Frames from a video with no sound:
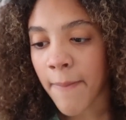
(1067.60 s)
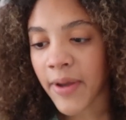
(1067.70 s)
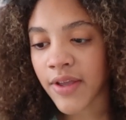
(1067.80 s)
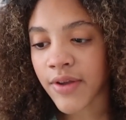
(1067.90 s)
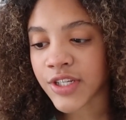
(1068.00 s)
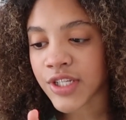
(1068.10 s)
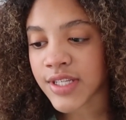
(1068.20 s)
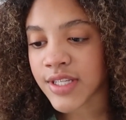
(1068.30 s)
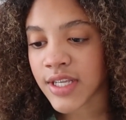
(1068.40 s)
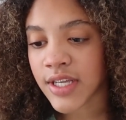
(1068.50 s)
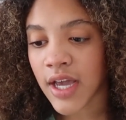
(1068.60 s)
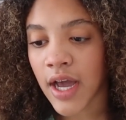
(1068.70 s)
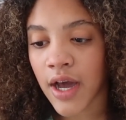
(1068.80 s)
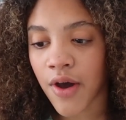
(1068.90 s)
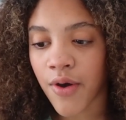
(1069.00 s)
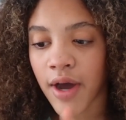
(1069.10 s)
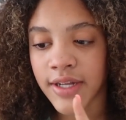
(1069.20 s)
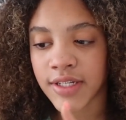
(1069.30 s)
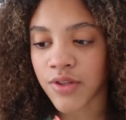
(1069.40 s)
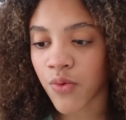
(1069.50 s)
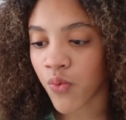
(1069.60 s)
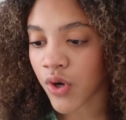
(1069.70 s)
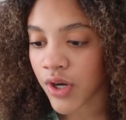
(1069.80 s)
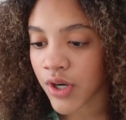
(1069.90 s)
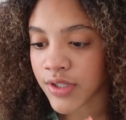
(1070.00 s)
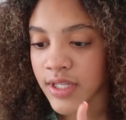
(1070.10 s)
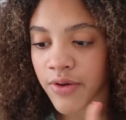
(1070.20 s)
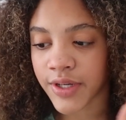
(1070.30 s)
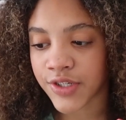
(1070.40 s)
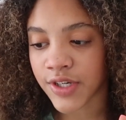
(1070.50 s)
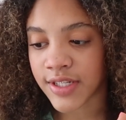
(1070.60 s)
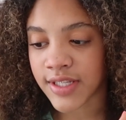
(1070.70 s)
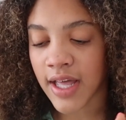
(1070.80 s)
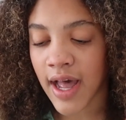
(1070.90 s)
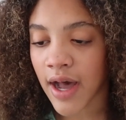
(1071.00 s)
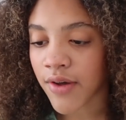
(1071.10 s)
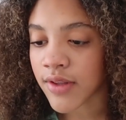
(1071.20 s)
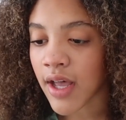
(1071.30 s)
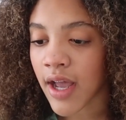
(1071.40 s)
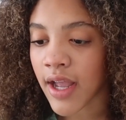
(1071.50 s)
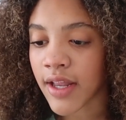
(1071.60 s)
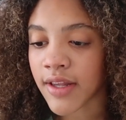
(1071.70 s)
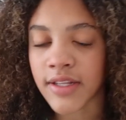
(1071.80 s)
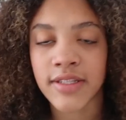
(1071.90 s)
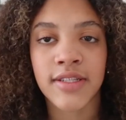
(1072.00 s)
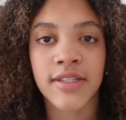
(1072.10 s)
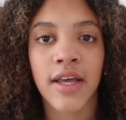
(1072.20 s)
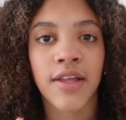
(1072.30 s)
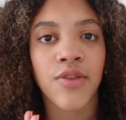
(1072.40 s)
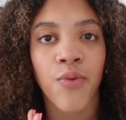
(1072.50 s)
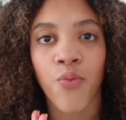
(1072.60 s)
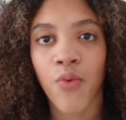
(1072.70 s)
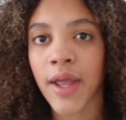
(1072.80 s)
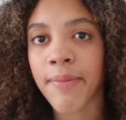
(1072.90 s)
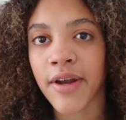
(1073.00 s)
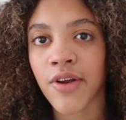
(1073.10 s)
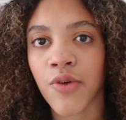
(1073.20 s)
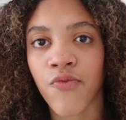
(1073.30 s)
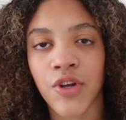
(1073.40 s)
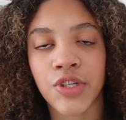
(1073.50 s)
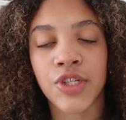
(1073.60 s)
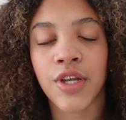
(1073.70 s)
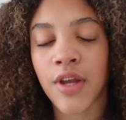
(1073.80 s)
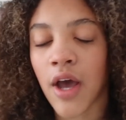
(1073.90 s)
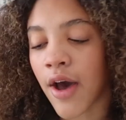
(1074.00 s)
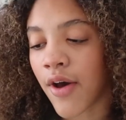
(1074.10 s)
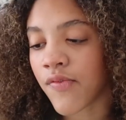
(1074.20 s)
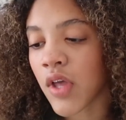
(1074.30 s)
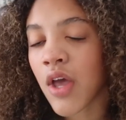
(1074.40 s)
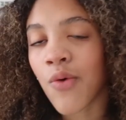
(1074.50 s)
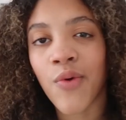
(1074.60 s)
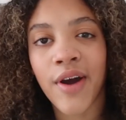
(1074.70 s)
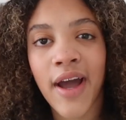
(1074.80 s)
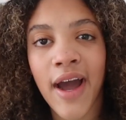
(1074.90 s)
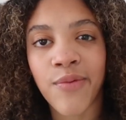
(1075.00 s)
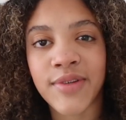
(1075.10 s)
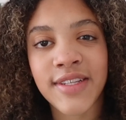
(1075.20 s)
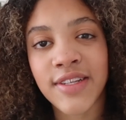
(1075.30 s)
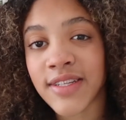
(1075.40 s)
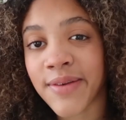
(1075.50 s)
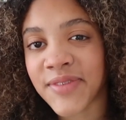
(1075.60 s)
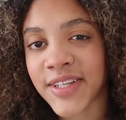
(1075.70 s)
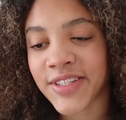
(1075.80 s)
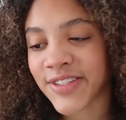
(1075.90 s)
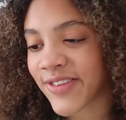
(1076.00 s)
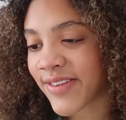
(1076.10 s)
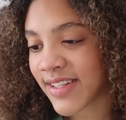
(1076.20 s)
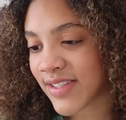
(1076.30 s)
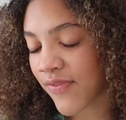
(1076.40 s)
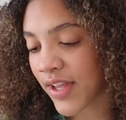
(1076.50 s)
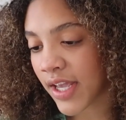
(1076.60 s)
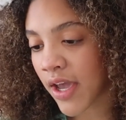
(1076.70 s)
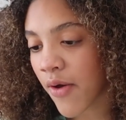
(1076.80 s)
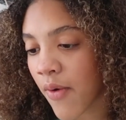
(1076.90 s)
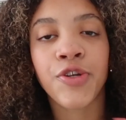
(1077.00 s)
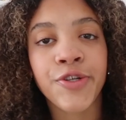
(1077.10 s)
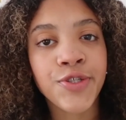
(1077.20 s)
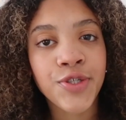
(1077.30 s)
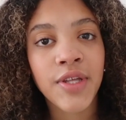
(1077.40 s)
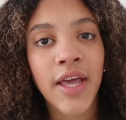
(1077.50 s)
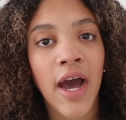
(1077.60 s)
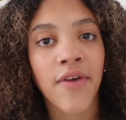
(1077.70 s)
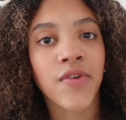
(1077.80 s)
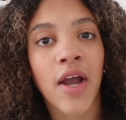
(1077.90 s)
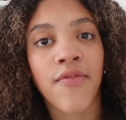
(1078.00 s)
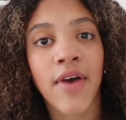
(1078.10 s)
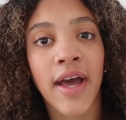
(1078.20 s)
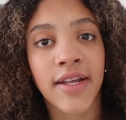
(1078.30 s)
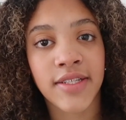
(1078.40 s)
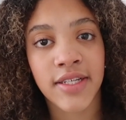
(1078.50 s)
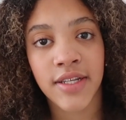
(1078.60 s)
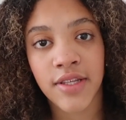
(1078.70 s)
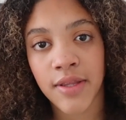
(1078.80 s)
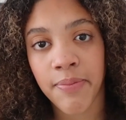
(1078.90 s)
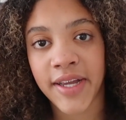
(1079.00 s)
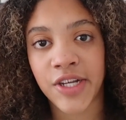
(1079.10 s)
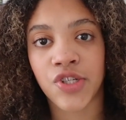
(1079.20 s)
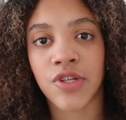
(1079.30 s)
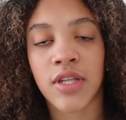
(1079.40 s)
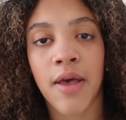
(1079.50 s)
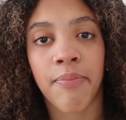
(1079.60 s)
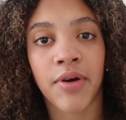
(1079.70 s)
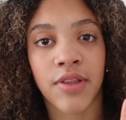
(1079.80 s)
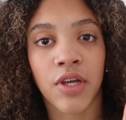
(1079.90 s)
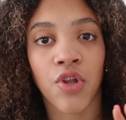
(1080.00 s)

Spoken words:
but you can just see how I did the words, how I traced the outline. This is like the way better version of what I was attempting to do in this video. Usually after I've edited the pictures and put the